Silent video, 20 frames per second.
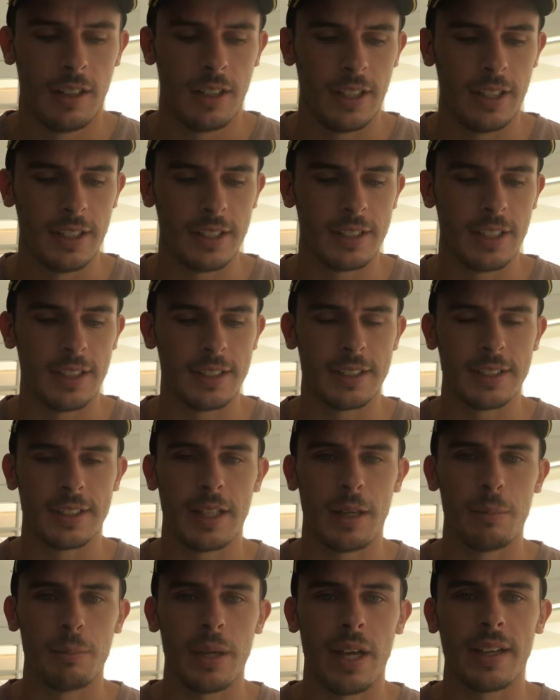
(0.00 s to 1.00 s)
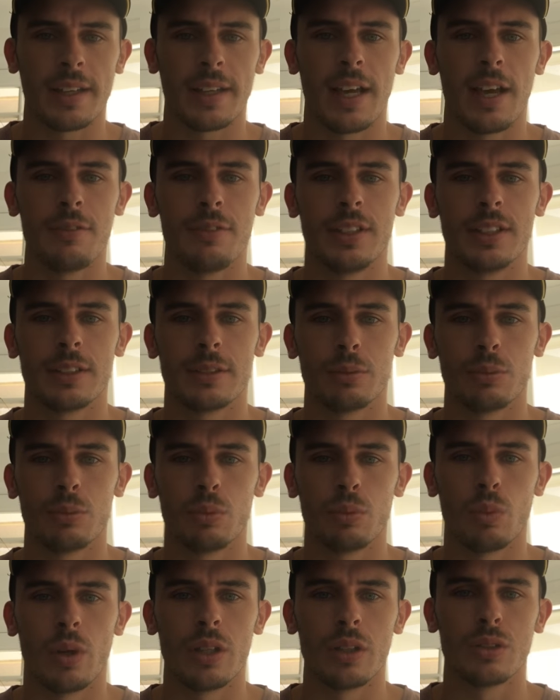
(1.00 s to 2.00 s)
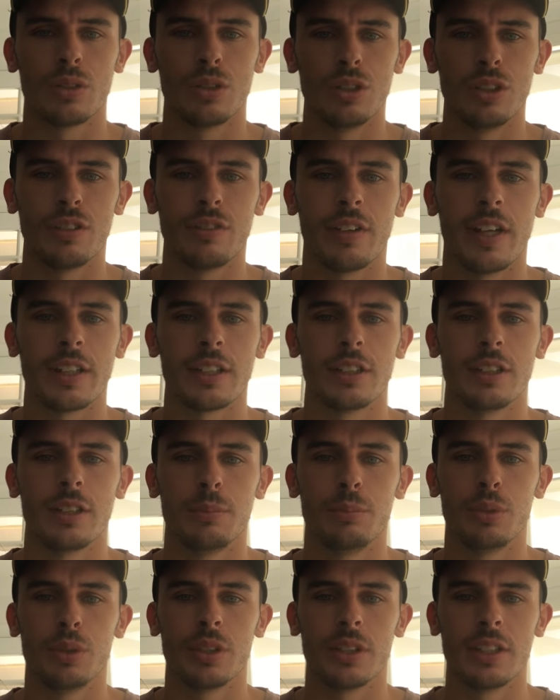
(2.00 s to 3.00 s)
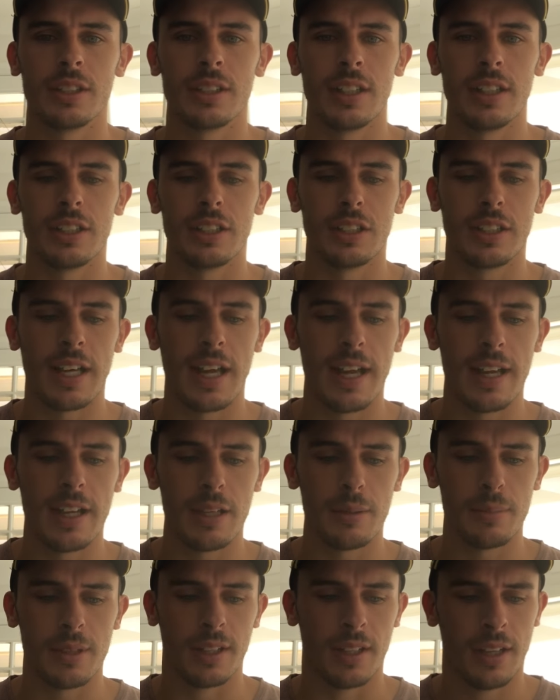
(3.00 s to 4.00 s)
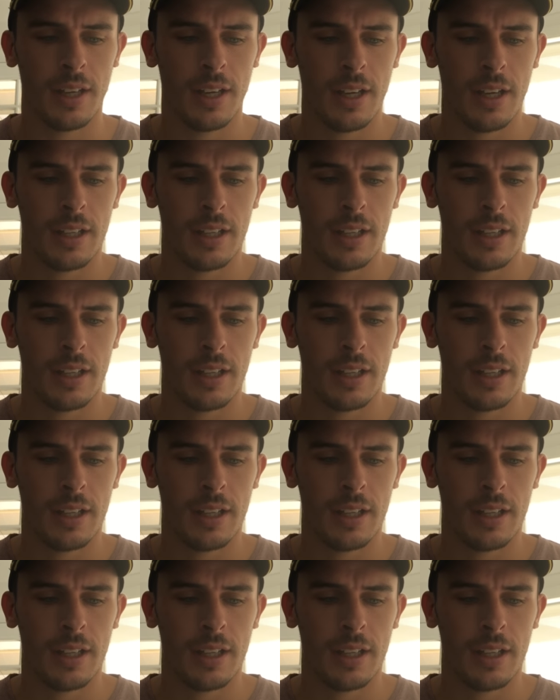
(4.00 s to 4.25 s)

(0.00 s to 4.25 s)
He just needs to come back, have his one or two flashes of brilliance each game, and